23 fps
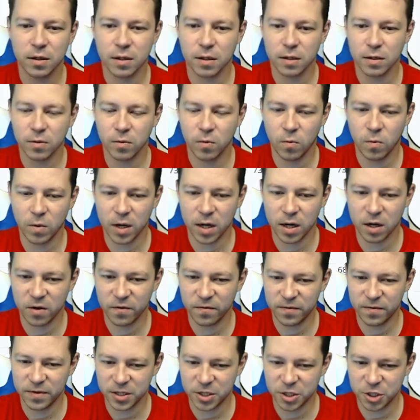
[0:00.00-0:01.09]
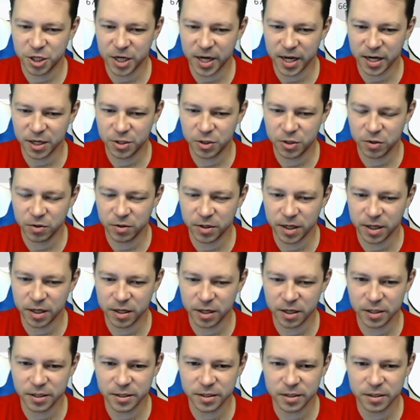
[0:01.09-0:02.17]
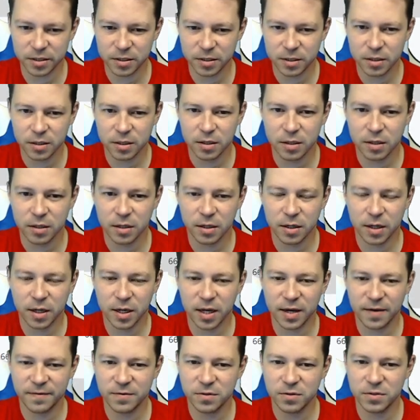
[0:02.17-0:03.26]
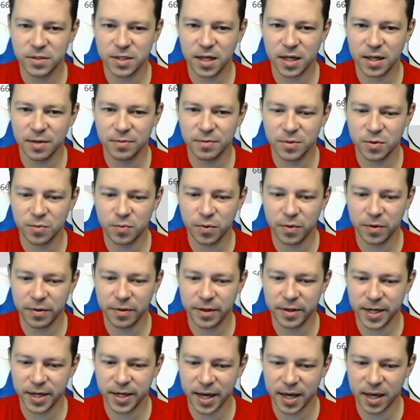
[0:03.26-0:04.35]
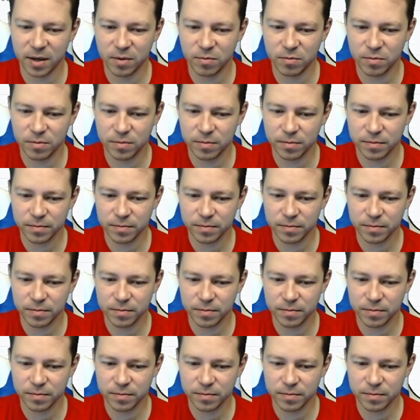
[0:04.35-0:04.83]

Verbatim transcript: one of the Czech juniors. I have to tell him to put the name